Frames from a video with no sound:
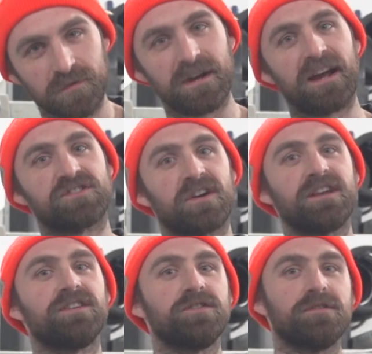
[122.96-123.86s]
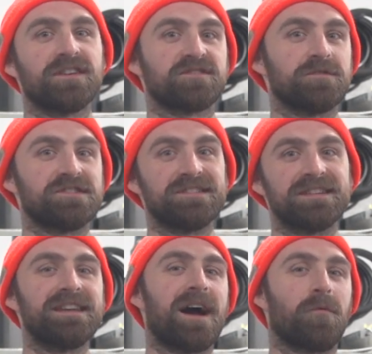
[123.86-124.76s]
way I tried to do this, which
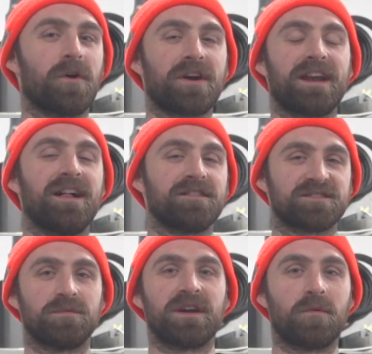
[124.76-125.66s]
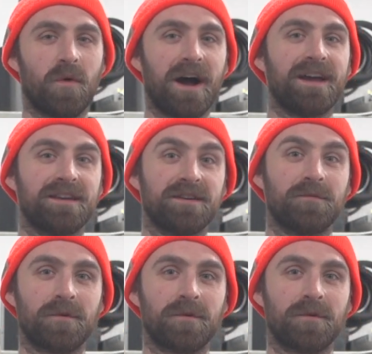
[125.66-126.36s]
did not work, and I'll explain why it didn't